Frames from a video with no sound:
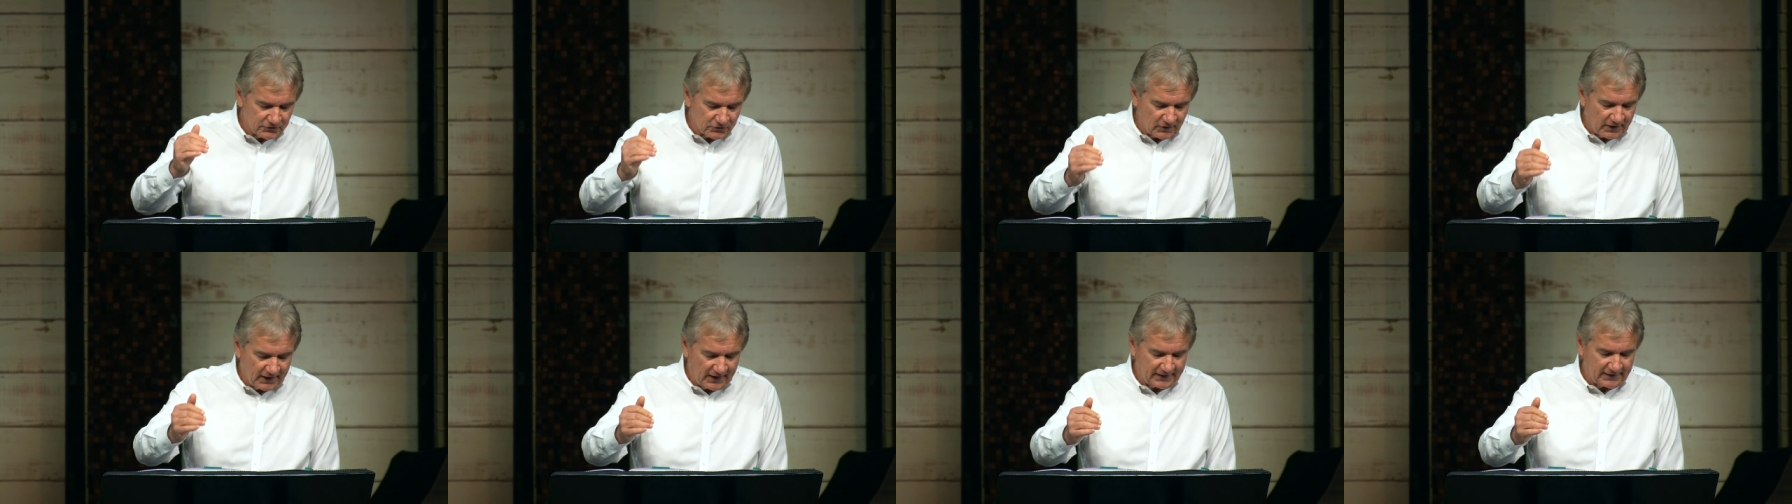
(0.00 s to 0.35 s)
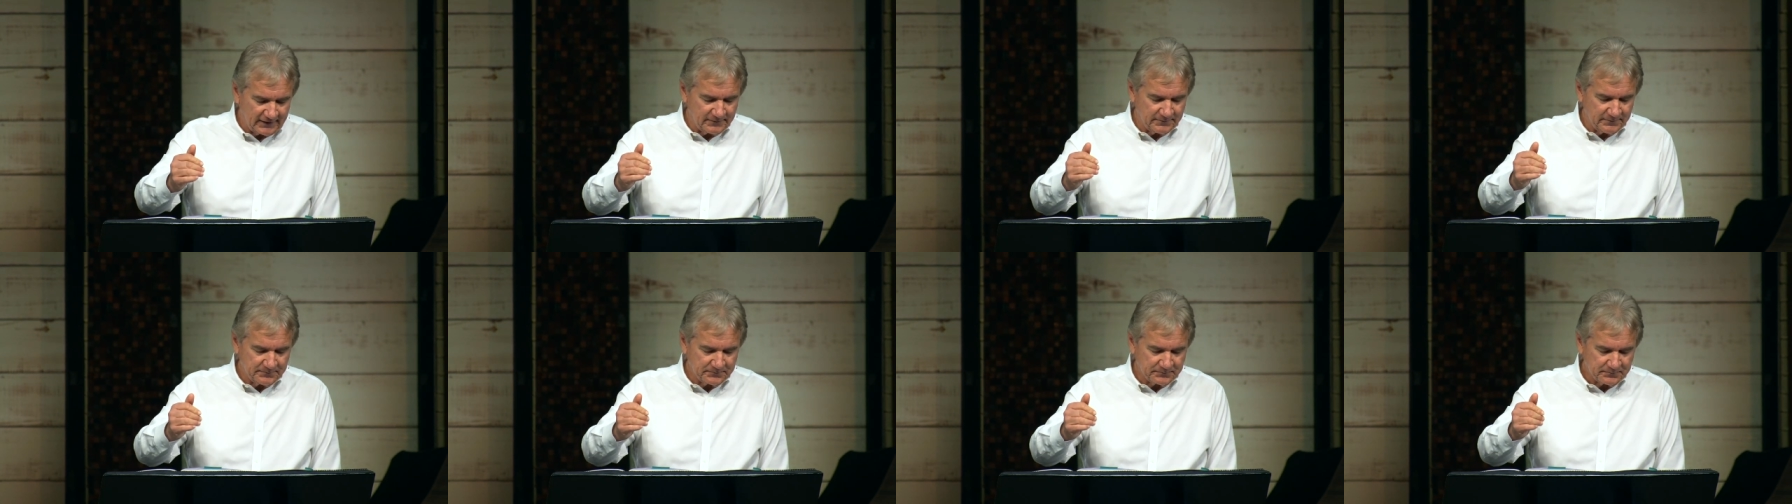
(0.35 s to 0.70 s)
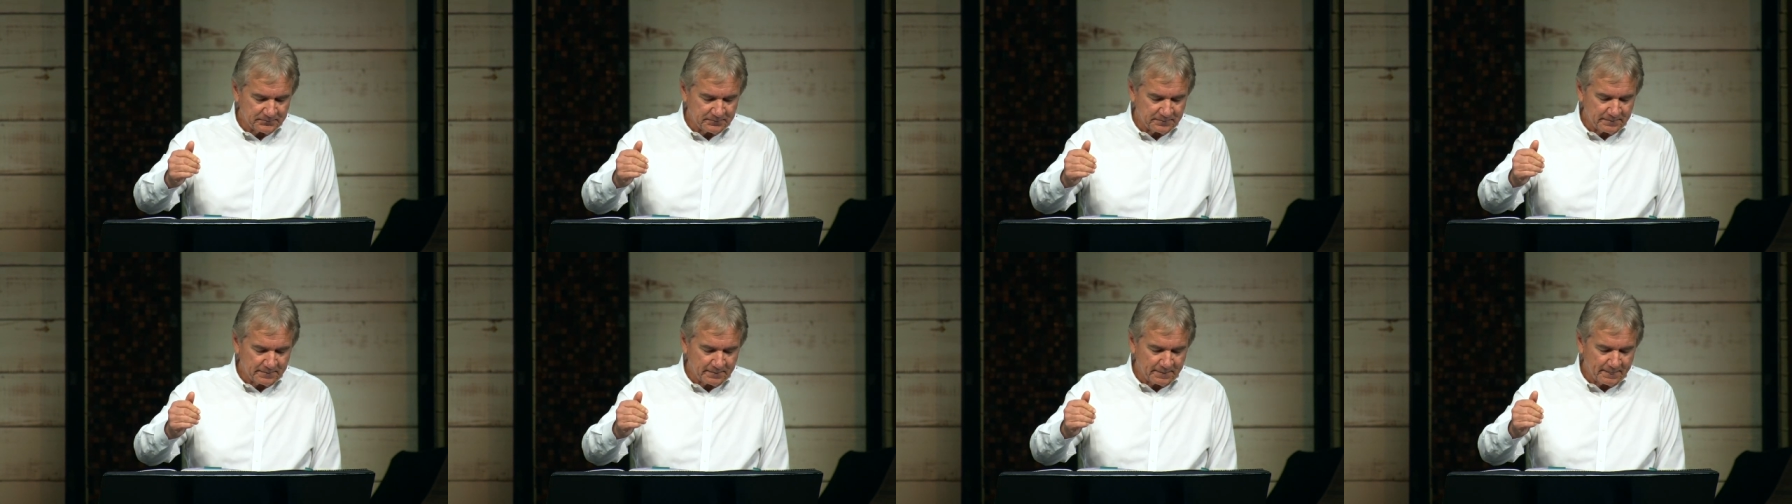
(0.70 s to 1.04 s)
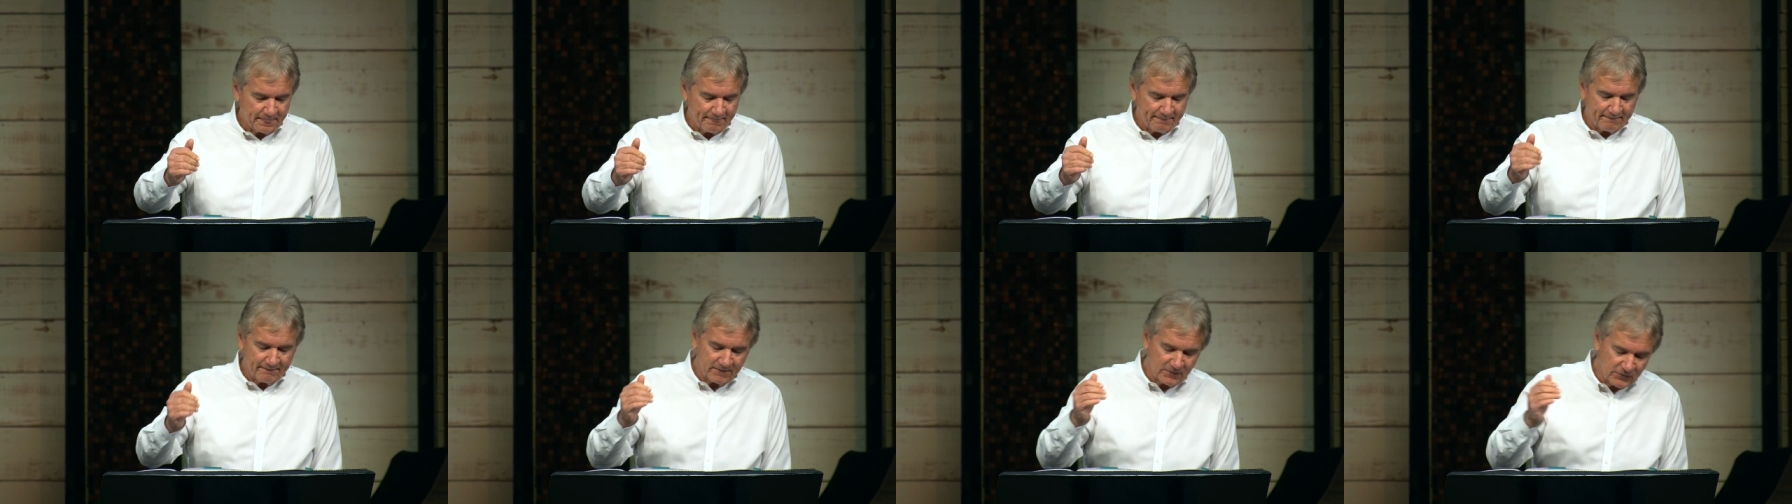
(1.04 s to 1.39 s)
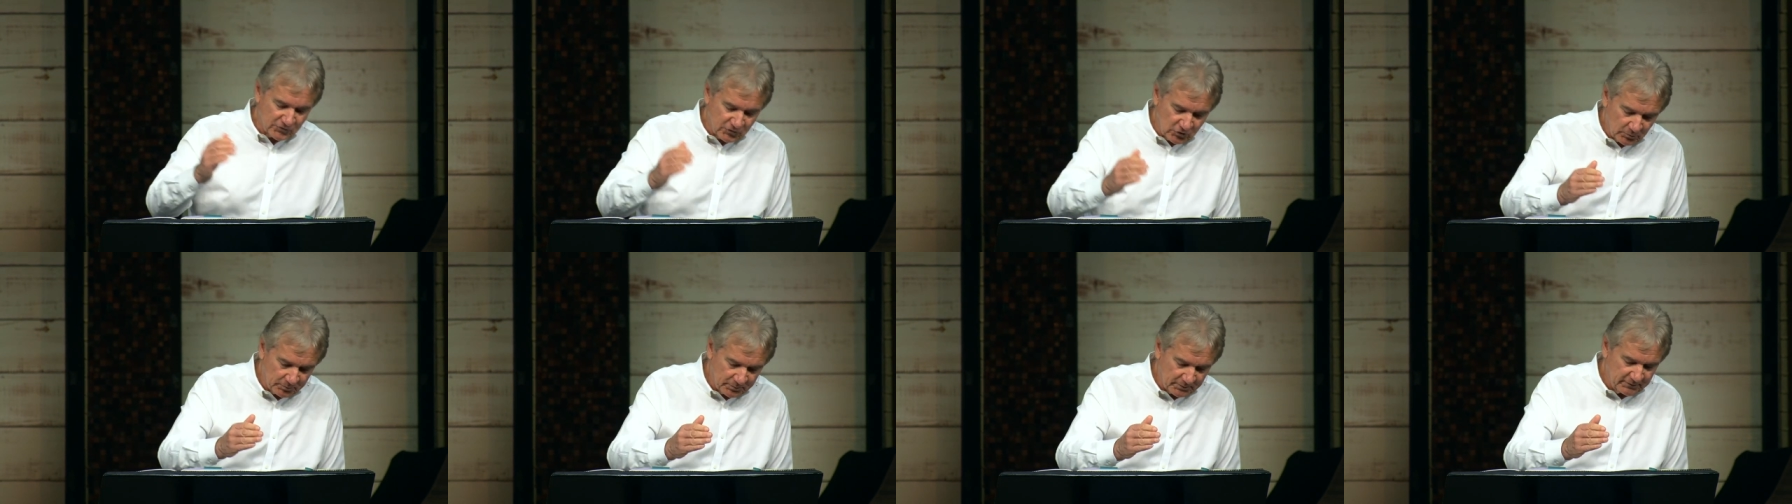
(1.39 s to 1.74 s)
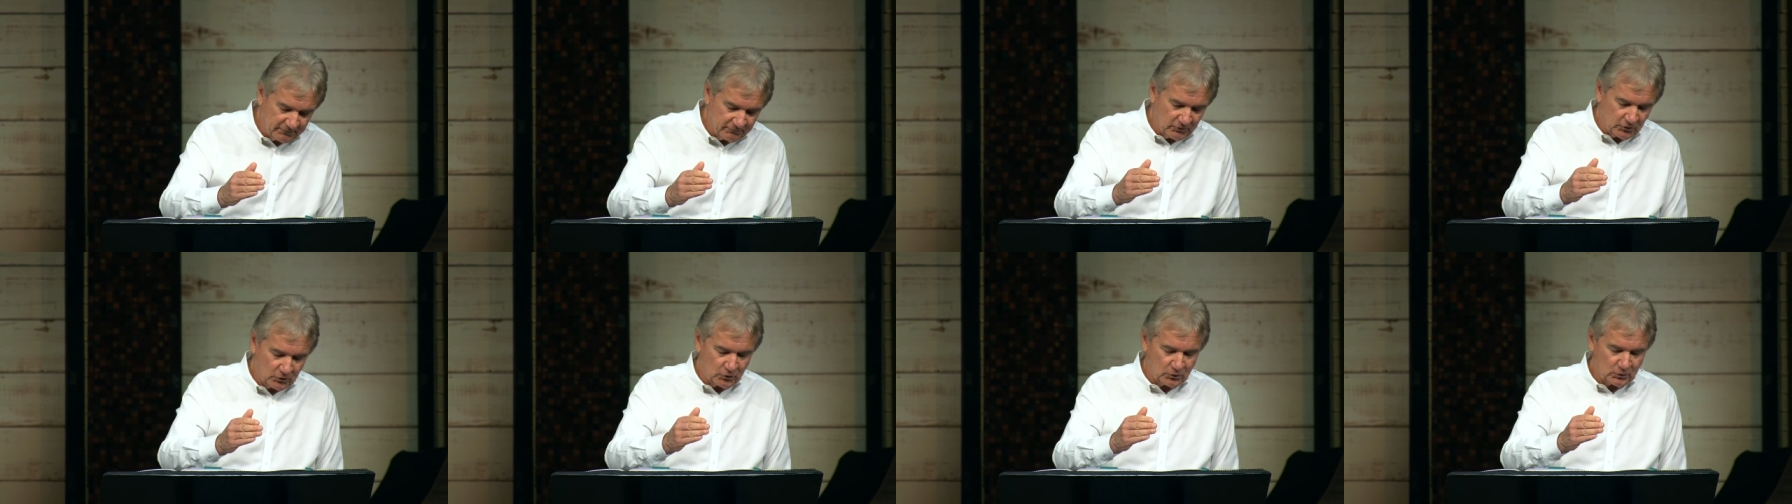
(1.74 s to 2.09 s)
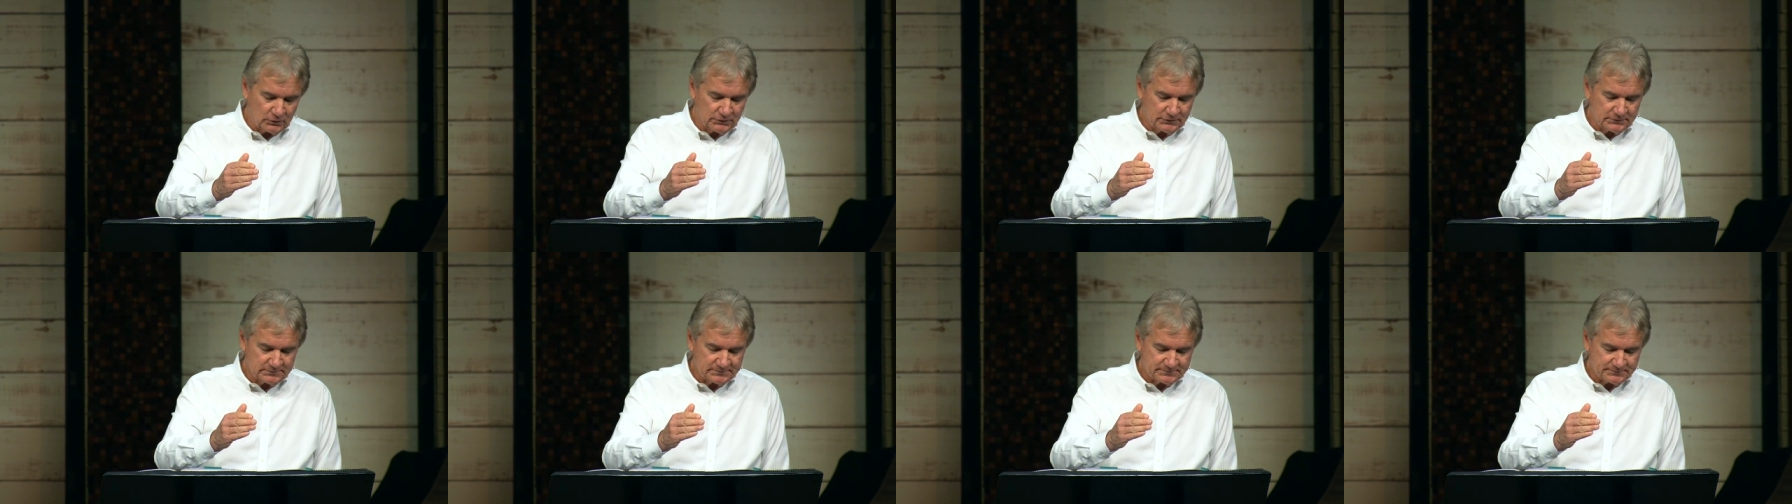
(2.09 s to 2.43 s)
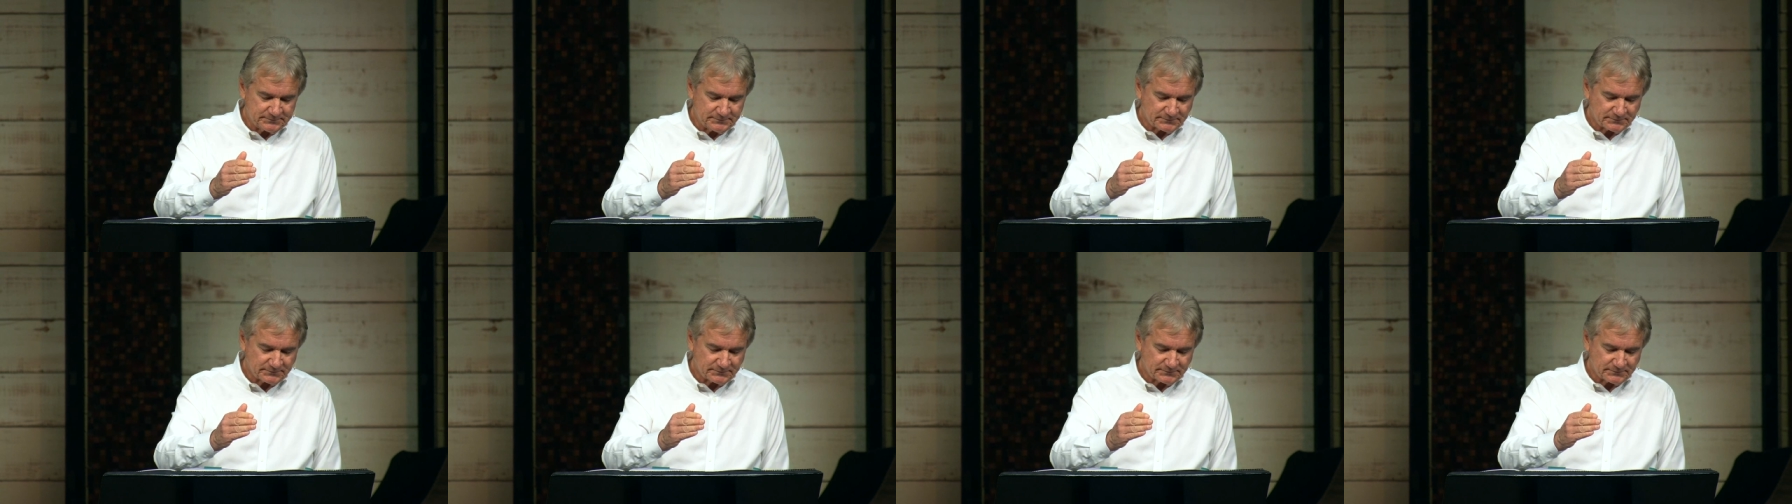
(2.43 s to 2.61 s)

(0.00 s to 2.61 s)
dragon, the serpent of old,